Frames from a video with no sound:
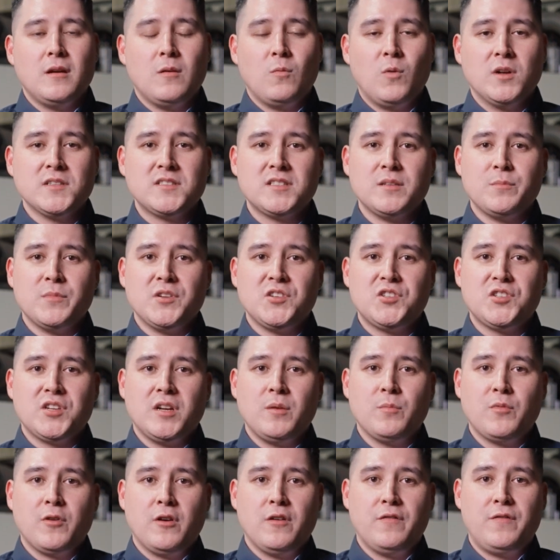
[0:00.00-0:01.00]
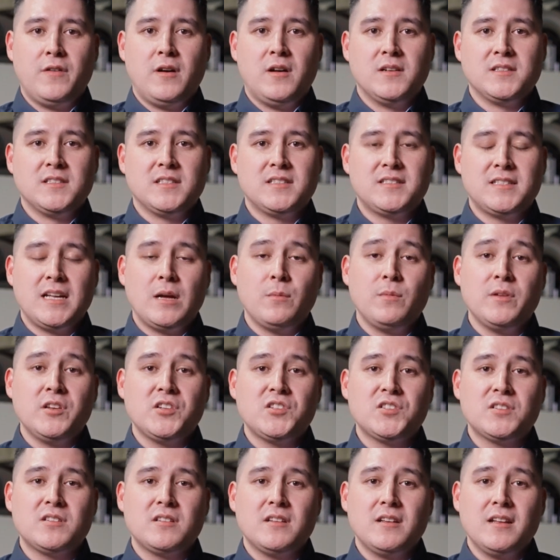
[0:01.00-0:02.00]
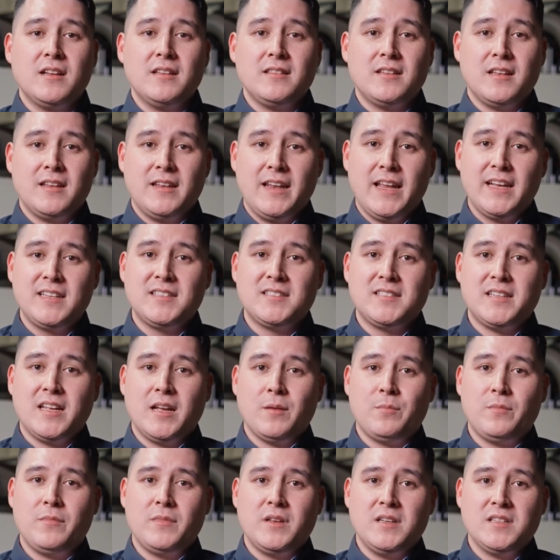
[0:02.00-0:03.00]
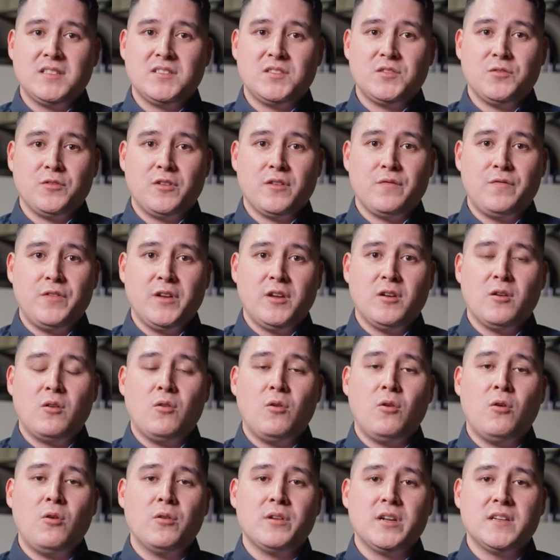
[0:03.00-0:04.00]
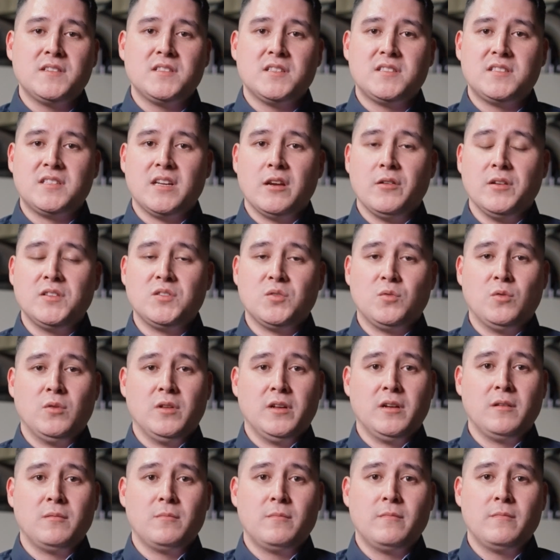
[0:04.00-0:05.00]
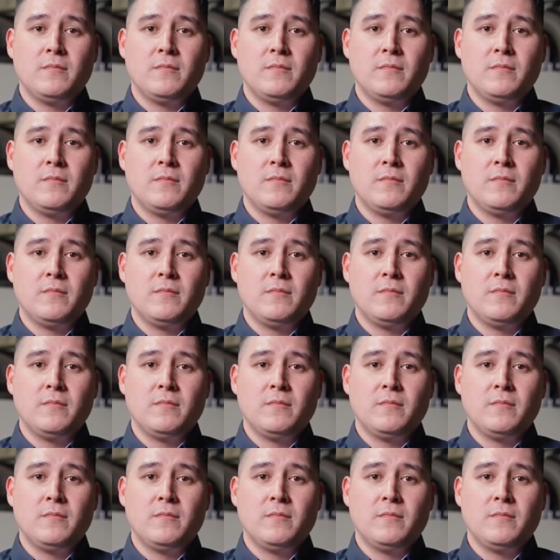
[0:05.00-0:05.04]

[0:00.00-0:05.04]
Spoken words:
Once the machine profile is established, the next step is to configure all necessary tooling.